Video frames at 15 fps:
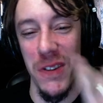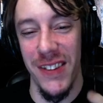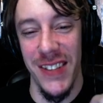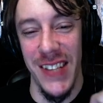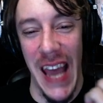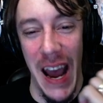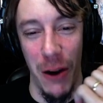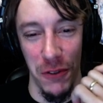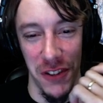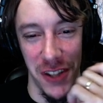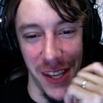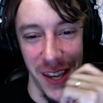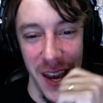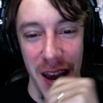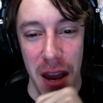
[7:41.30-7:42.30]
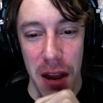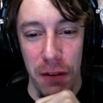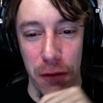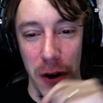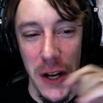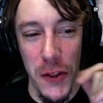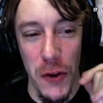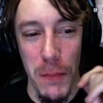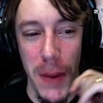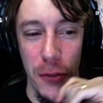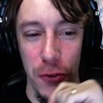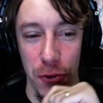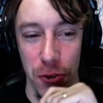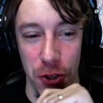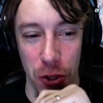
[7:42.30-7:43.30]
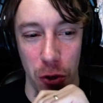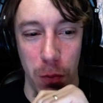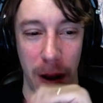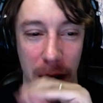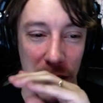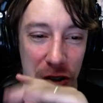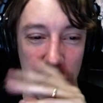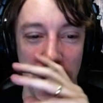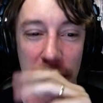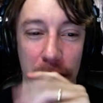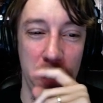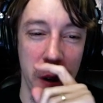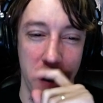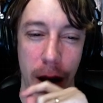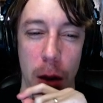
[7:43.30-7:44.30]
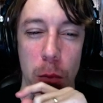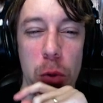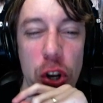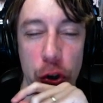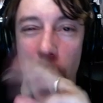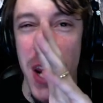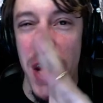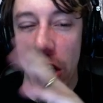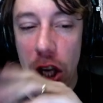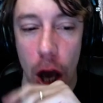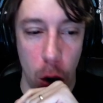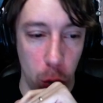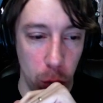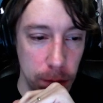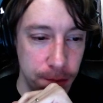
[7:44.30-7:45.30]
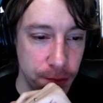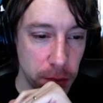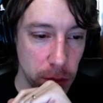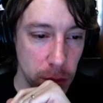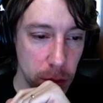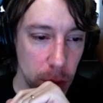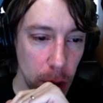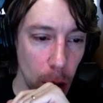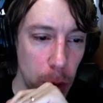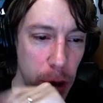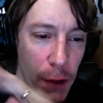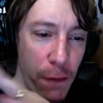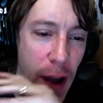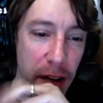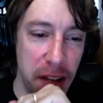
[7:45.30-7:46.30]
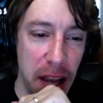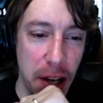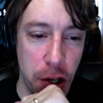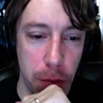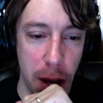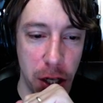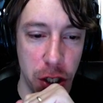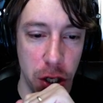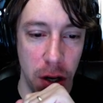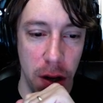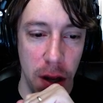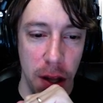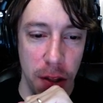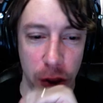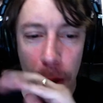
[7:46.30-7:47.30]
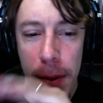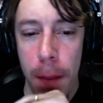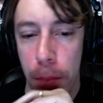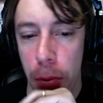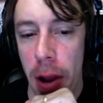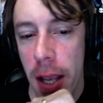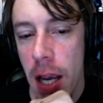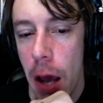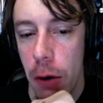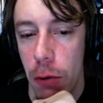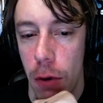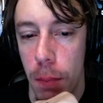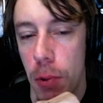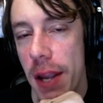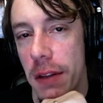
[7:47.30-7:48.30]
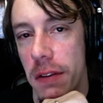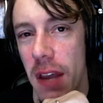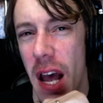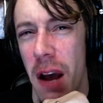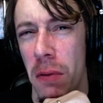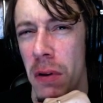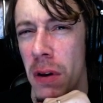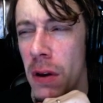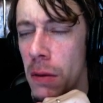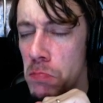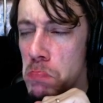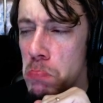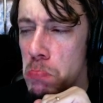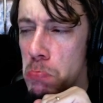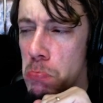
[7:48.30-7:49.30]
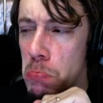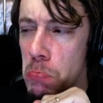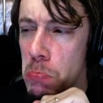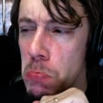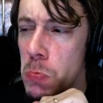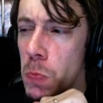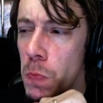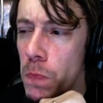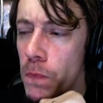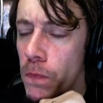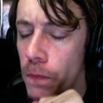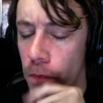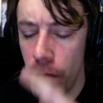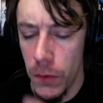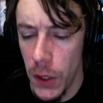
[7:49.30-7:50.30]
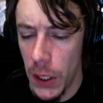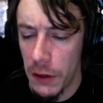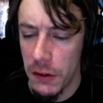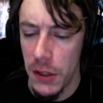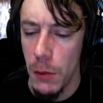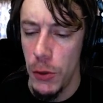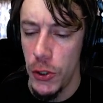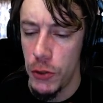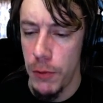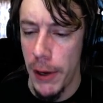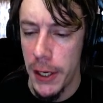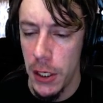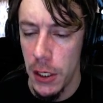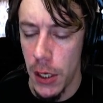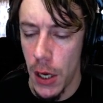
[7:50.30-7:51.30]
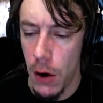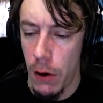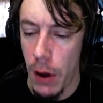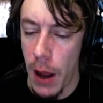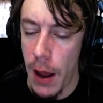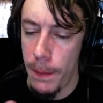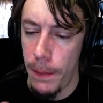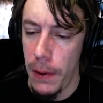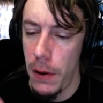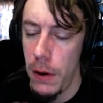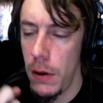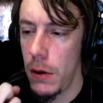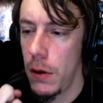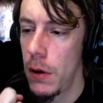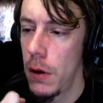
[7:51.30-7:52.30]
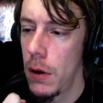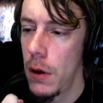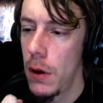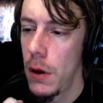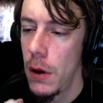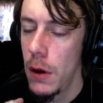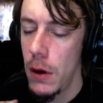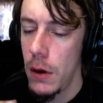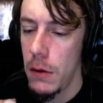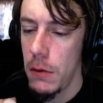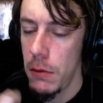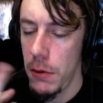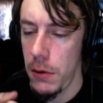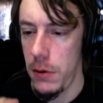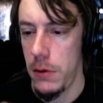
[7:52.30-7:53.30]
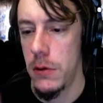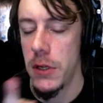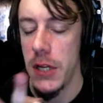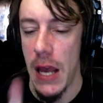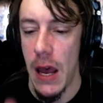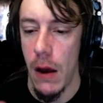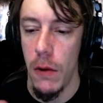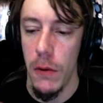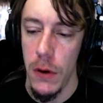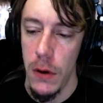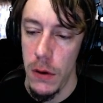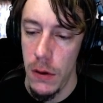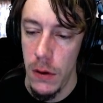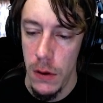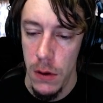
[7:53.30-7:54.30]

Sousy for another month or two while it's trying to figure out which way to go. When it finds that direction, there'll be a breakout or a breakdown. Mm, let's see, which way could it go? Up or down?